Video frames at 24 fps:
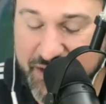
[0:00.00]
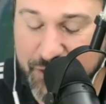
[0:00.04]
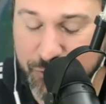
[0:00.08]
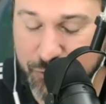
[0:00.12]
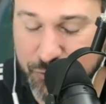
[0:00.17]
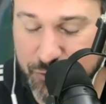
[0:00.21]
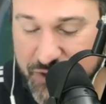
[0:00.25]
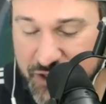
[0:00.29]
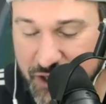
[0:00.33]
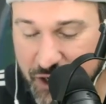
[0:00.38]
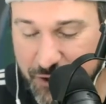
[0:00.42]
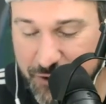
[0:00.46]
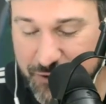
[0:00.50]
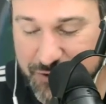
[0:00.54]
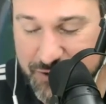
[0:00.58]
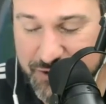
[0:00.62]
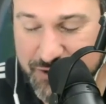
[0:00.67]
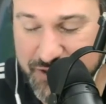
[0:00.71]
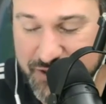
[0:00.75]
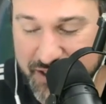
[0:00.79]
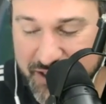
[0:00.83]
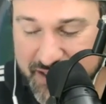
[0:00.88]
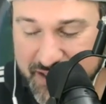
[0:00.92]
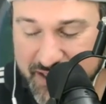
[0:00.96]
through the
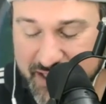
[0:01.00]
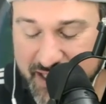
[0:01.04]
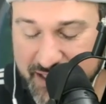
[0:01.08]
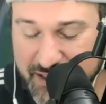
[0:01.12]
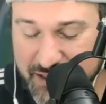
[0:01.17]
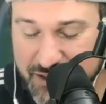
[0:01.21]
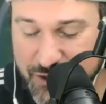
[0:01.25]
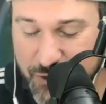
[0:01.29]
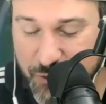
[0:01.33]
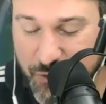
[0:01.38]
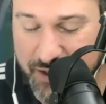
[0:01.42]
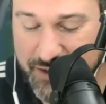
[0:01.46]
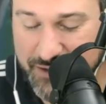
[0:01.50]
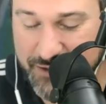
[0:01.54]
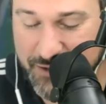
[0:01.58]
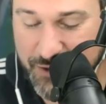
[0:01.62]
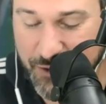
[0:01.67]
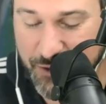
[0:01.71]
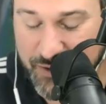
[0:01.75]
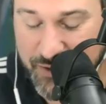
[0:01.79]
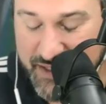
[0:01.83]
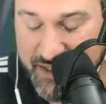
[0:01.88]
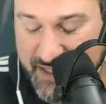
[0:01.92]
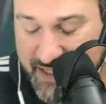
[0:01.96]
arts, and and so on.
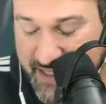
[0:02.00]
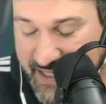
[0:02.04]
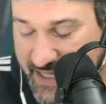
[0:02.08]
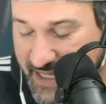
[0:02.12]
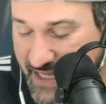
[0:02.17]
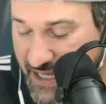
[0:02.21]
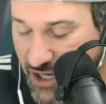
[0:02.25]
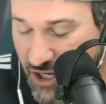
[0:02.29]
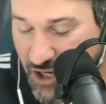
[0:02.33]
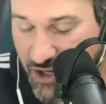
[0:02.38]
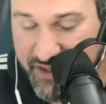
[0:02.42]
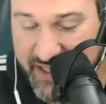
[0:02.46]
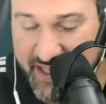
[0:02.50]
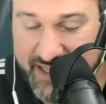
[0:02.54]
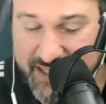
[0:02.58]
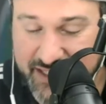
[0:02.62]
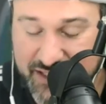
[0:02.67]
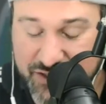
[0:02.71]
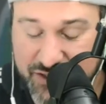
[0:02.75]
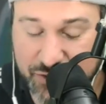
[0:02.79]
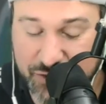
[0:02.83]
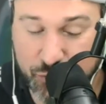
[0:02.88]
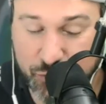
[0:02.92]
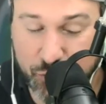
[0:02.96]
So all that
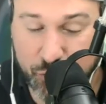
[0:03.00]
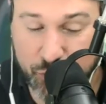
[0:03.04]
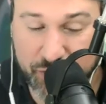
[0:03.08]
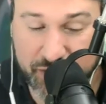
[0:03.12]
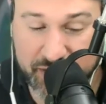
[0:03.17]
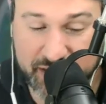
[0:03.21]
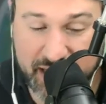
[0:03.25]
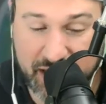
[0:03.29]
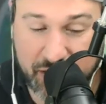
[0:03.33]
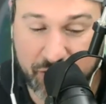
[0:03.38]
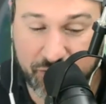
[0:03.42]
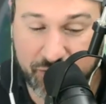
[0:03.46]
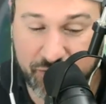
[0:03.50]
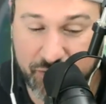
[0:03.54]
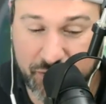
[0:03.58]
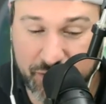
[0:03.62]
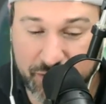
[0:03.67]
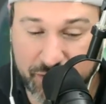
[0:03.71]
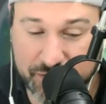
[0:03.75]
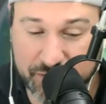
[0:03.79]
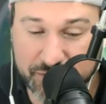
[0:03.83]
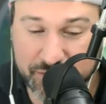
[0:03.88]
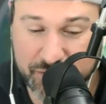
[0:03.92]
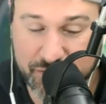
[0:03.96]
is really
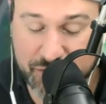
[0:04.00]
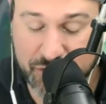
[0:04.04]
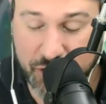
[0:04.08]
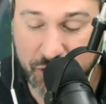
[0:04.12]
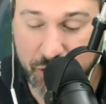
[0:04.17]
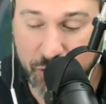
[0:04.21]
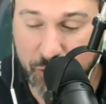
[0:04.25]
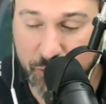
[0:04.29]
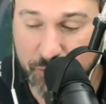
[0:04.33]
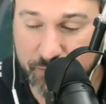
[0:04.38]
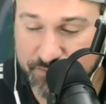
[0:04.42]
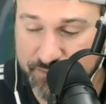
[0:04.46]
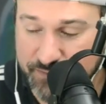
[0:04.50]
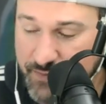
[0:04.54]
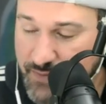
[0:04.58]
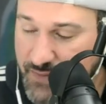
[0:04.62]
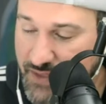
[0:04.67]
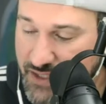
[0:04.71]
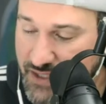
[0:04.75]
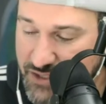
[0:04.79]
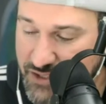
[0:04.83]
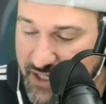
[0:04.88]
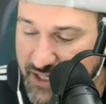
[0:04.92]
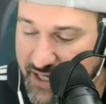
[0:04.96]
helpful. So
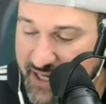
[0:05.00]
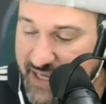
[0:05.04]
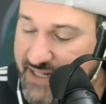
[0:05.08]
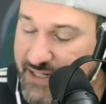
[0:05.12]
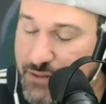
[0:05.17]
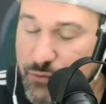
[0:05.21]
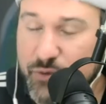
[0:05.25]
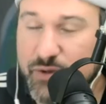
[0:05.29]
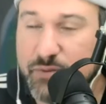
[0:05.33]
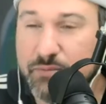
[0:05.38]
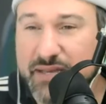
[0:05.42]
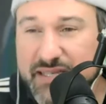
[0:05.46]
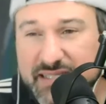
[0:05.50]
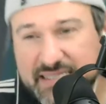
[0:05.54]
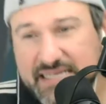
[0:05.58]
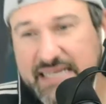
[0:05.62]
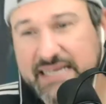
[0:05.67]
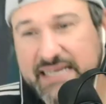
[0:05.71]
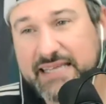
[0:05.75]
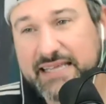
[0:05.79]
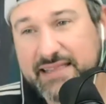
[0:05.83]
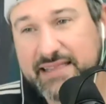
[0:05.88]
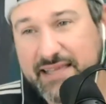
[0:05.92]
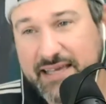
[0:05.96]
Cheyenne, did we miss
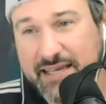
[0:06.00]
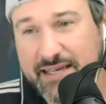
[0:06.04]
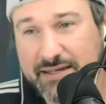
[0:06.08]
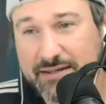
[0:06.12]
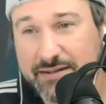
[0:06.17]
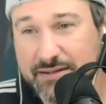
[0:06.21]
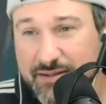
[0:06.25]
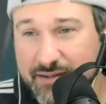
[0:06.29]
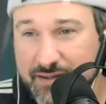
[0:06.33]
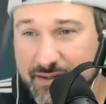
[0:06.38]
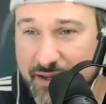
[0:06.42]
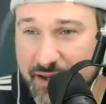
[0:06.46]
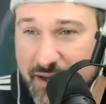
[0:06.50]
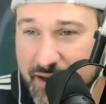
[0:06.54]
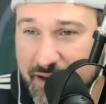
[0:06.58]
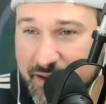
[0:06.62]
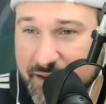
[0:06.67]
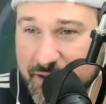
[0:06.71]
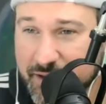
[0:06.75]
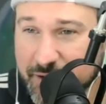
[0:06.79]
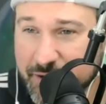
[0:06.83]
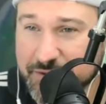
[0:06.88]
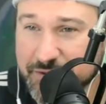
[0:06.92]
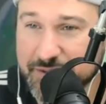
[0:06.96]
anything uh,
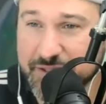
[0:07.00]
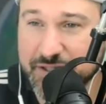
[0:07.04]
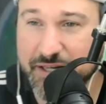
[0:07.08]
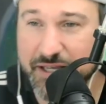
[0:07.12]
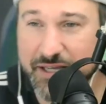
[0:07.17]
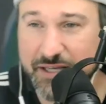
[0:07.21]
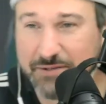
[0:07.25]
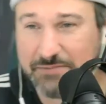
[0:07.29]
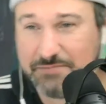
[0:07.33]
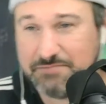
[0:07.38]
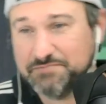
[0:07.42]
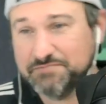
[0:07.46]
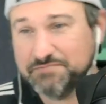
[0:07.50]
here tonight?